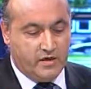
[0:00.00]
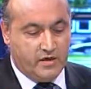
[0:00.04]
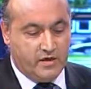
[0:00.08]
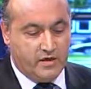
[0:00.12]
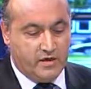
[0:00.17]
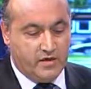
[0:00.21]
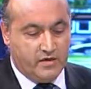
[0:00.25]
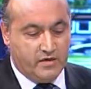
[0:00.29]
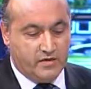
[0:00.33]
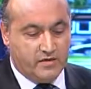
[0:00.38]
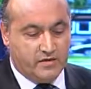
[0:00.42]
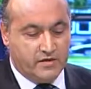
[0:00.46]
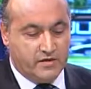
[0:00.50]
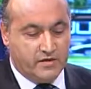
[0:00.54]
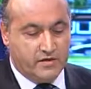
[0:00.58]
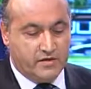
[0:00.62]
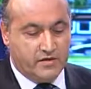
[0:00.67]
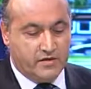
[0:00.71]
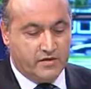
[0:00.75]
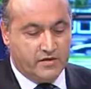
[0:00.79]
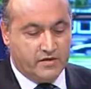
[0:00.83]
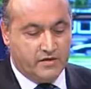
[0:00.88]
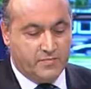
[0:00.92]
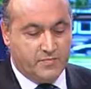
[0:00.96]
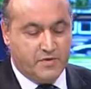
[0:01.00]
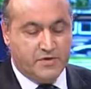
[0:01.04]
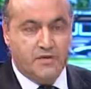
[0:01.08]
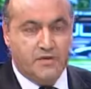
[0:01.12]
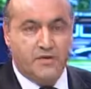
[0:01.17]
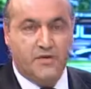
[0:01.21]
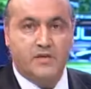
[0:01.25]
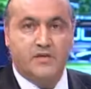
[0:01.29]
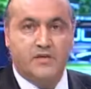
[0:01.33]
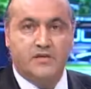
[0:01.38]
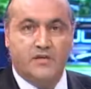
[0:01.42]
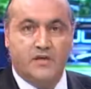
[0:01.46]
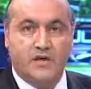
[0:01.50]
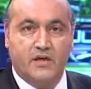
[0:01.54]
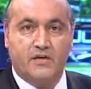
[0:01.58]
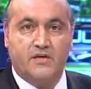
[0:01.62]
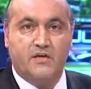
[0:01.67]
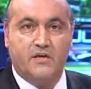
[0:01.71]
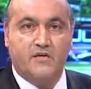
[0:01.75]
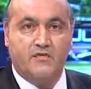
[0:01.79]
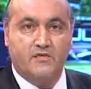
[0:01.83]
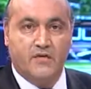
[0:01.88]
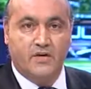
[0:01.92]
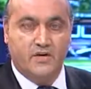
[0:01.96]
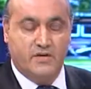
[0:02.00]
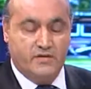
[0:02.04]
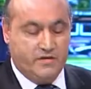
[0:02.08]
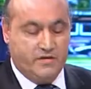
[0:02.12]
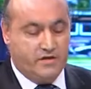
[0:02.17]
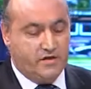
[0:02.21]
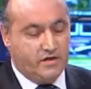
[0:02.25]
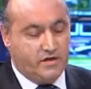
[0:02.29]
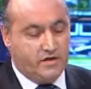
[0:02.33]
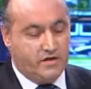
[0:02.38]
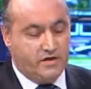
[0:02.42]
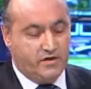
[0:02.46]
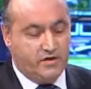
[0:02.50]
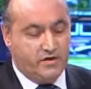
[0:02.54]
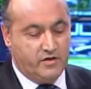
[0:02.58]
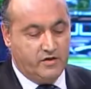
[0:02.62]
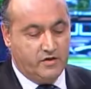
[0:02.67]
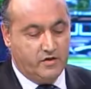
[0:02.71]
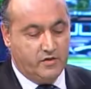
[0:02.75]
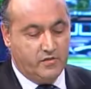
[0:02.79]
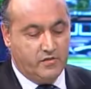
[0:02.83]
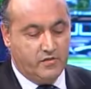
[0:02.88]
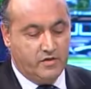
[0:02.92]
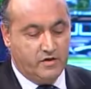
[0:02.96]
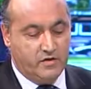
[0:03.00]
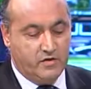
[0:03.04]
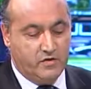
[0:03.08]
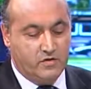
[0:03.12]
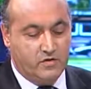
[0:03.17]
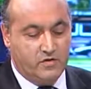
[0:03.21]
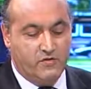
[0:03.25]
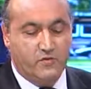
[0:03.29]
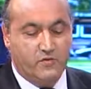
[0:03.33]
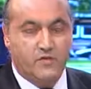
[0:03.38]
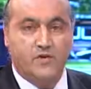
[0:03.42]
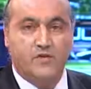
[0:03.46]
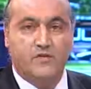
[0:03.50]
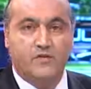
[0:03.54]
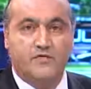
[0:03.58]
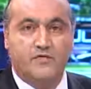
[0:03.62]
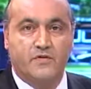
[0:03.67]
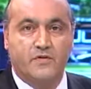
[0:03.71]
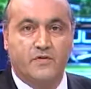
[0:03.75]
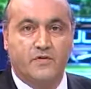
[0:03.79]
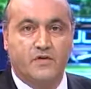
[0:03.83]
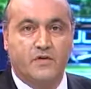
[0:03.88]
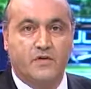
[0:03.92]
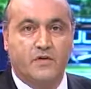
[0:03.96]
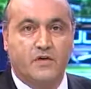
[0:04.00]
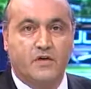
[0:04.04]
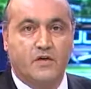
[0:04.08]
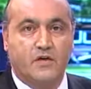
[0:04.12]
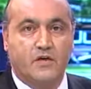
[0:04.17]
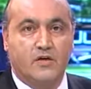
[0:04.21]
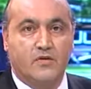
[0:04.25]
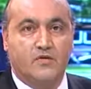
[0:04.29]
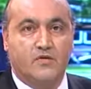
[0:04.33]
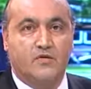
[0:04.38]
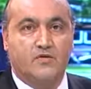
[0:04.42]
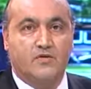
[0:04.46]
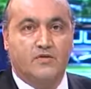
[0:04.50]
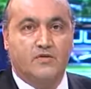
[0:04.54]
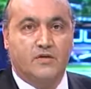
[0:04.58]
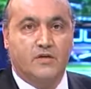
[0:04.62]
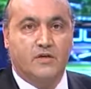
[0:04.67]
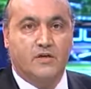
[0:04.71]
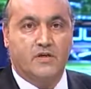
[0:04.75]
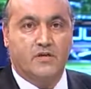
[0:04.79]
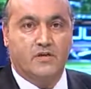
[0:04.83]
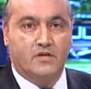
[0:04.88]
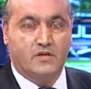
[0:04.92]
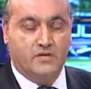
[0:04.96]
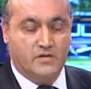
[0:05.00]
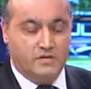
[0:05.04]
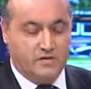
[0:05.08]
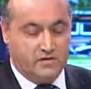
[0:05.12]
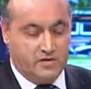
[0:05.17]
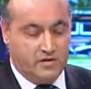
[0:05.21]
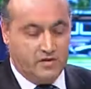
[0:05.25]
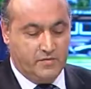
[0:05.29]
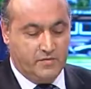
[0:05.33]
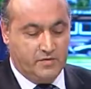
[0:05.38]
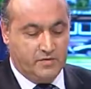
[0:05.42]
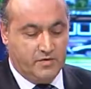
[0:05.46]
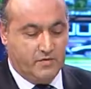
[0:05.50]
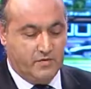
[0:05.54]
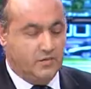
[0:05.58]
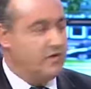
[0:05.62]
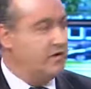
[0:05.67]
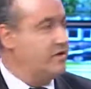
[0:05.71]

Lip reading: He is a specialized tax advisor and the owner of Wonderful Consultants Limited.